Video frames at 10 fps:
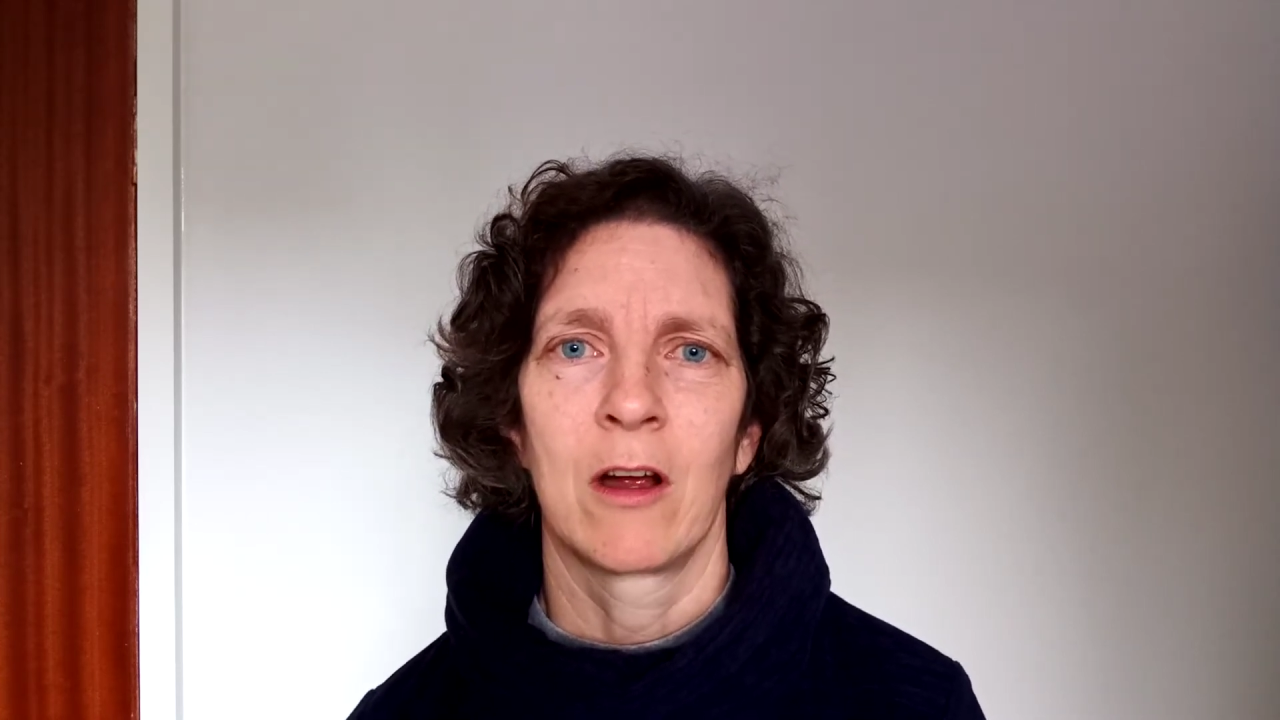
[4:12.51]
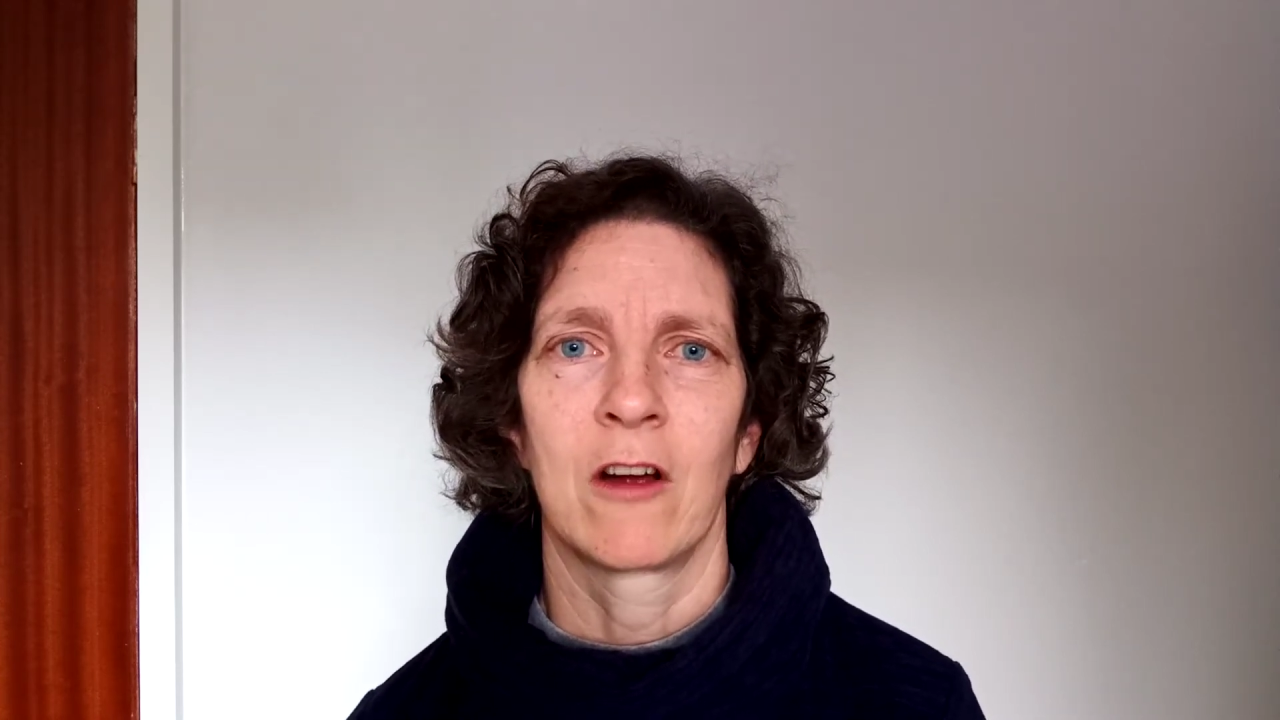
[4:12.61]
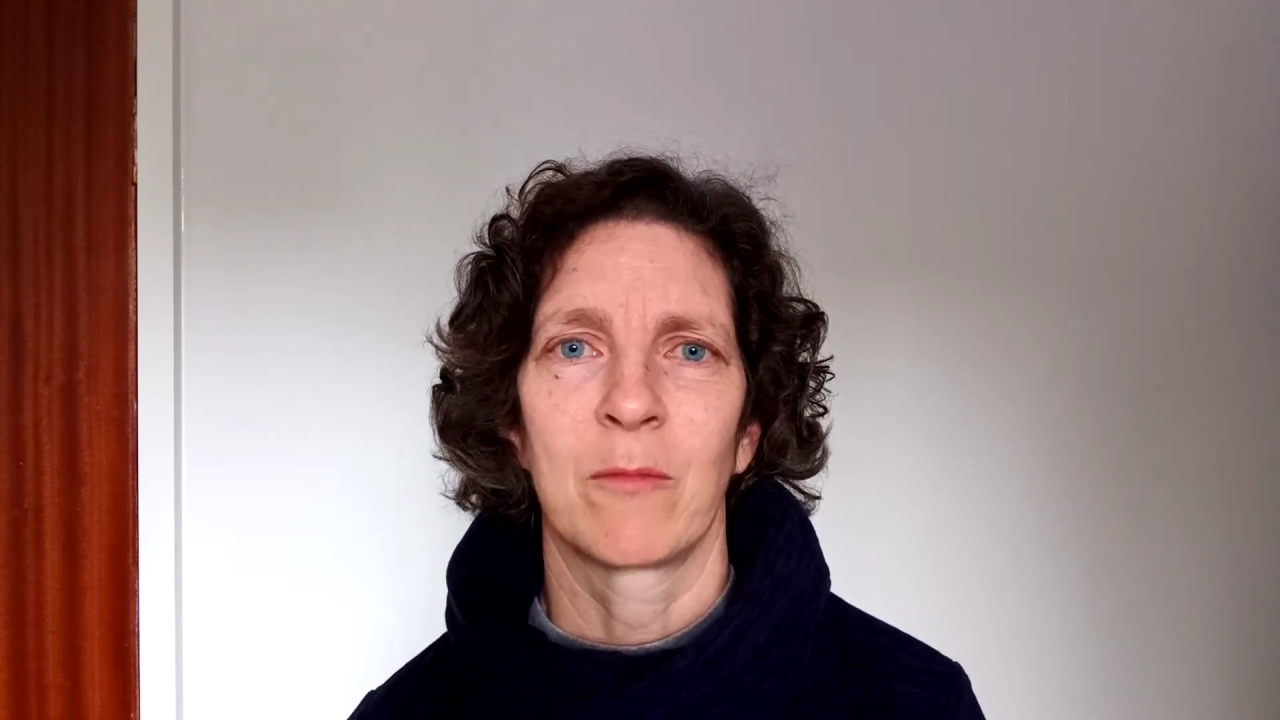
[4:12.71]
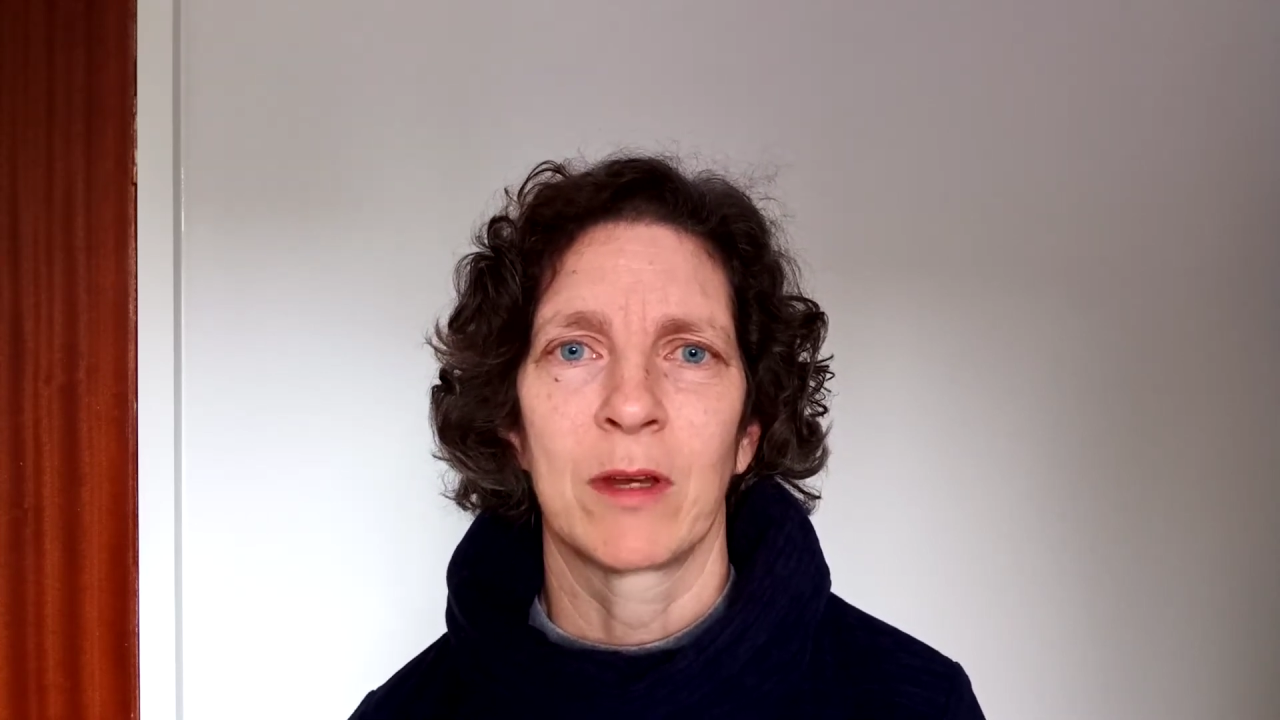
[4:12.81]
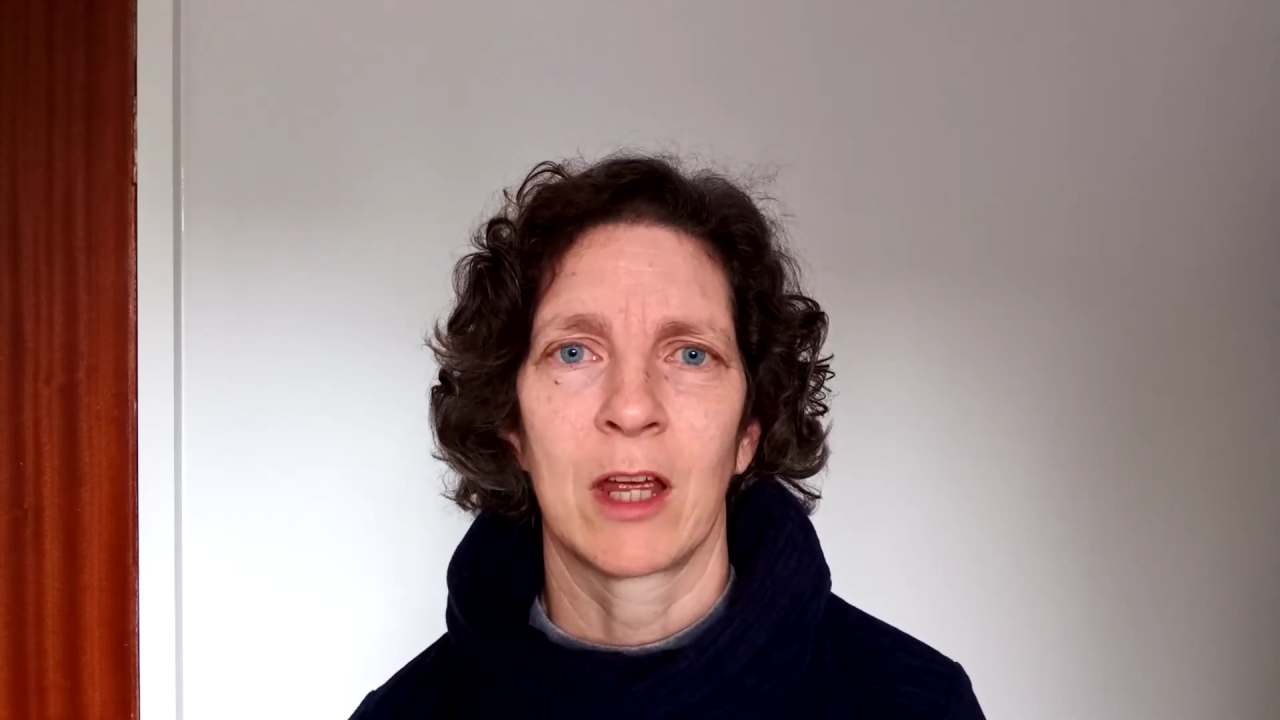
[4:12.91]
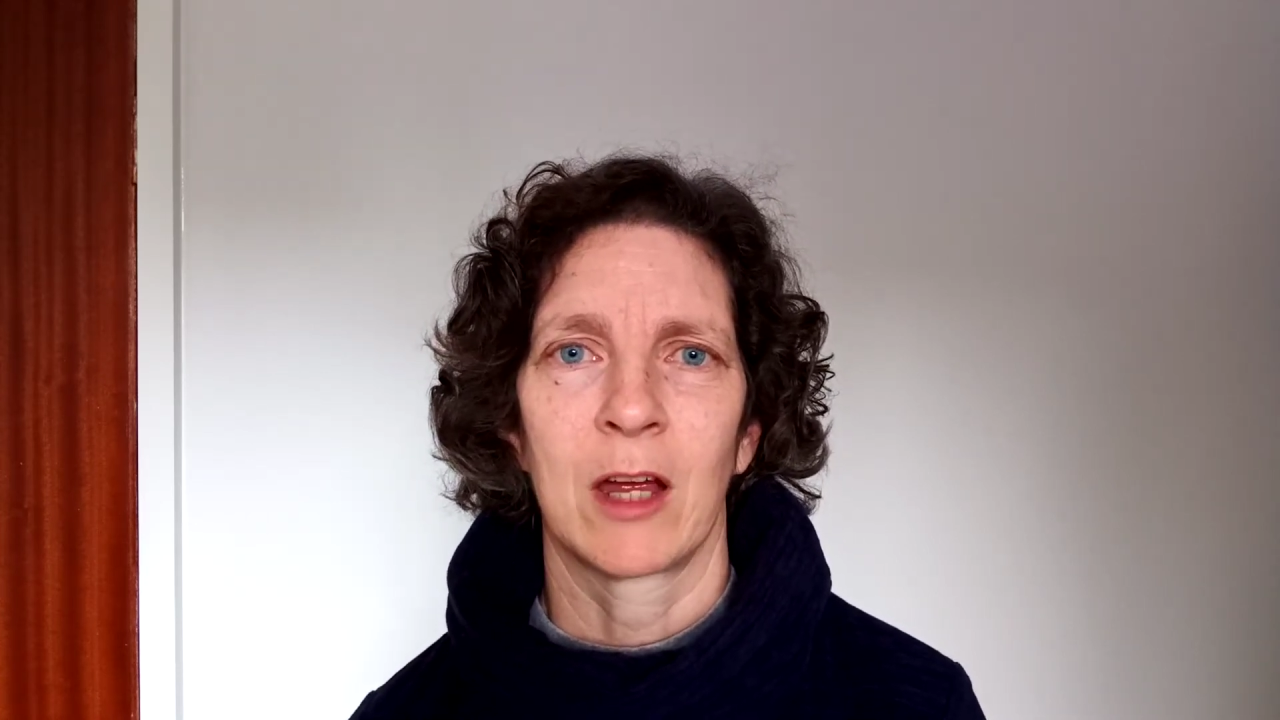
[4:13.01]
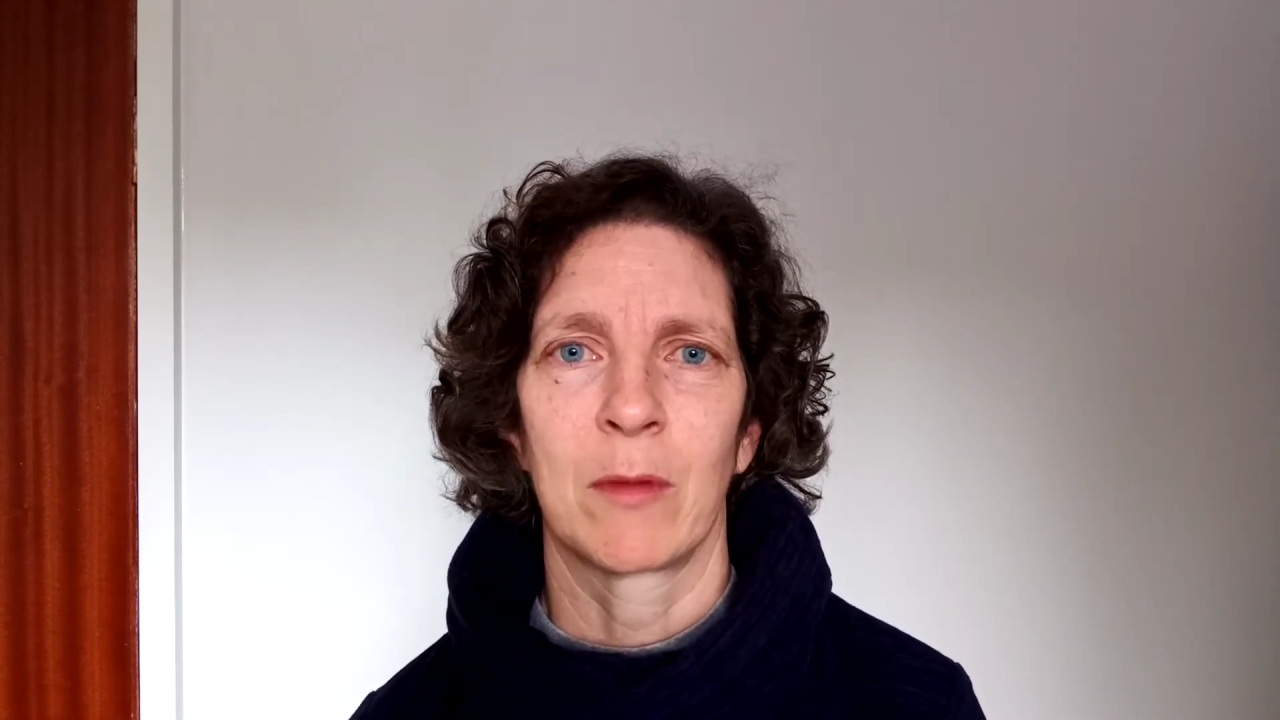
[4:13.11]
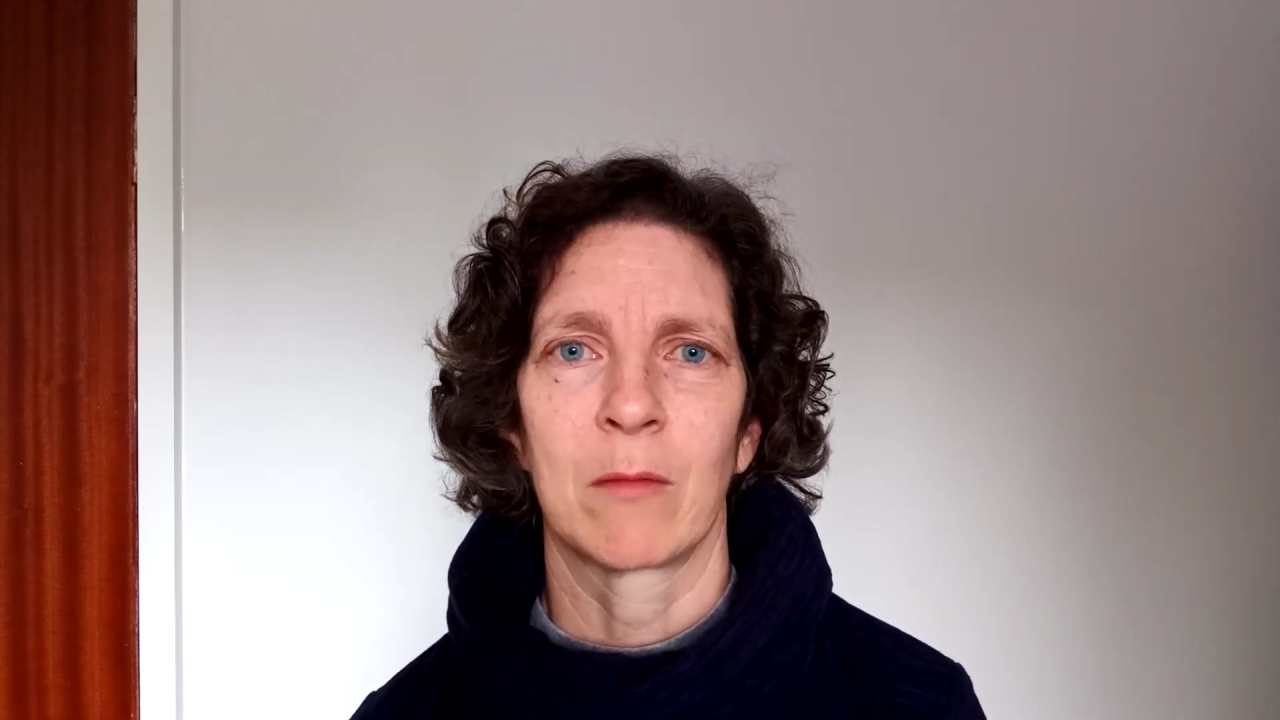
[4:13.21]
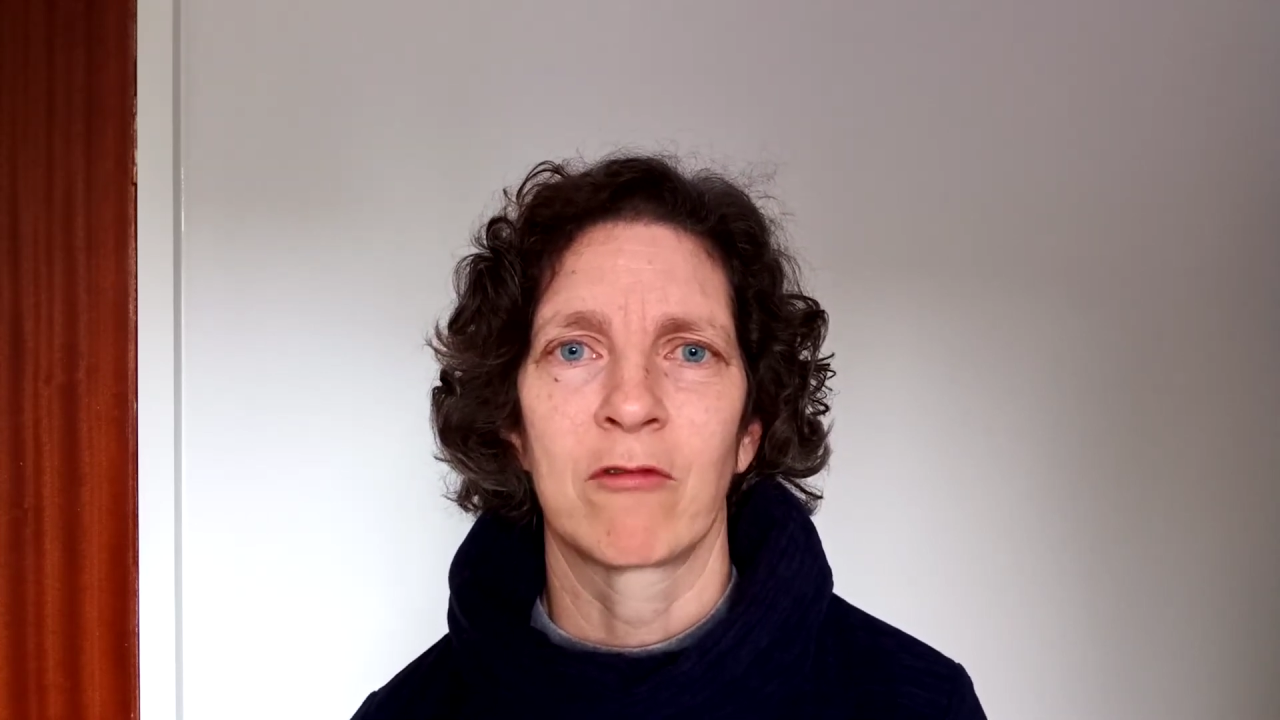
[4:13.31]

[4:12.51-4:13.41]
of becoming